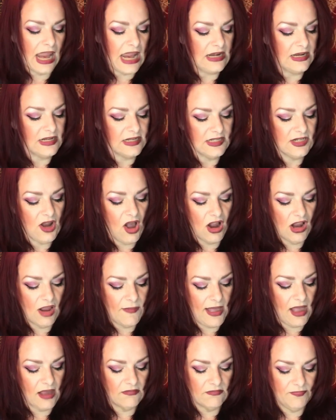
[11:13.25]
He does talk
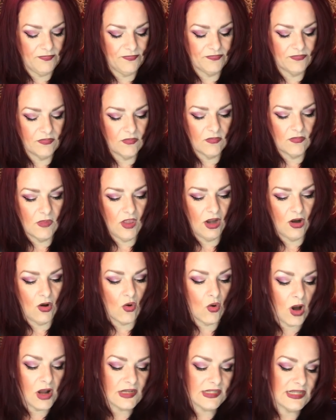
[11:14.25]
about, you know,
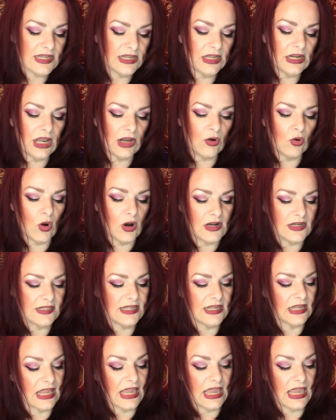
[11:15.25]
crossing and uncrossing.